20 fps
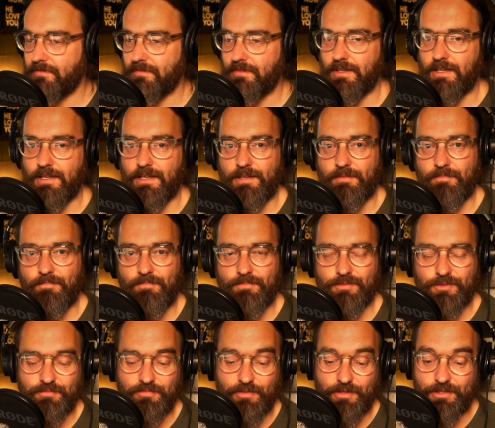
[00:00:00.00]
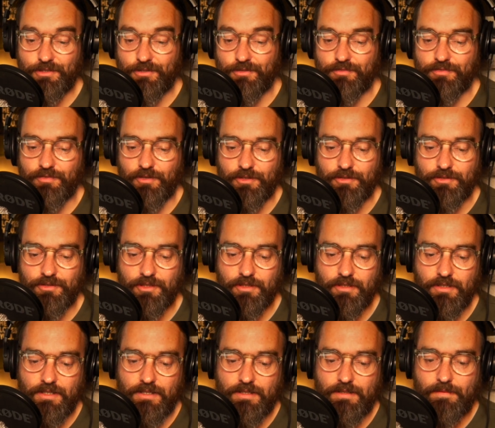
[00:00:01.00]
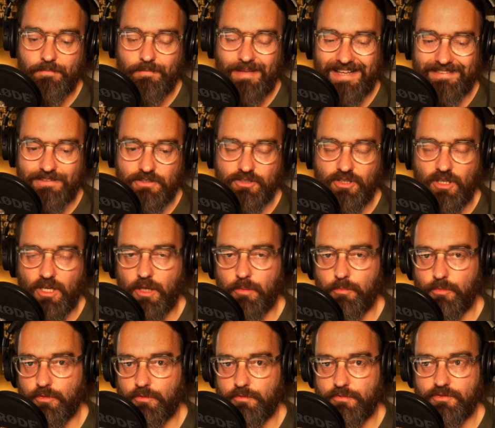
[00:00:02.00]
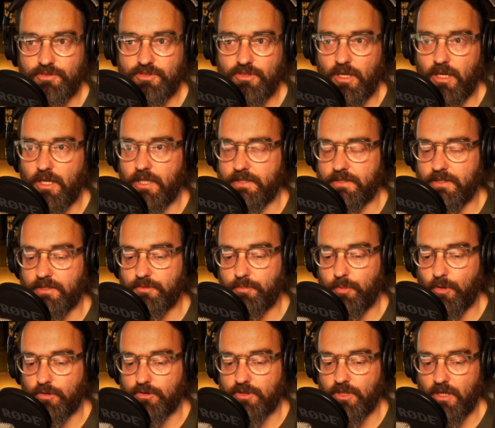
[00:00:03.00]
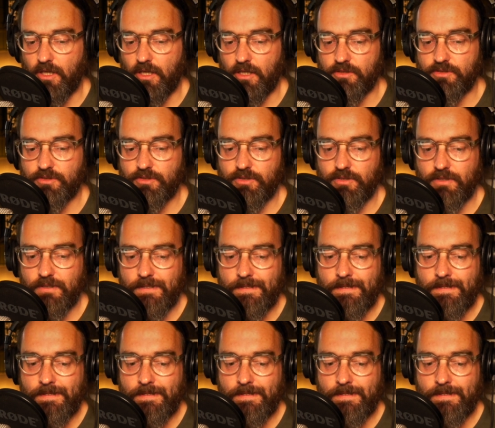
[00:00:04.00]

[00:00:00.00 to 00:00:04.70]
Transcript: some very good folk, at the time of starting this podcast,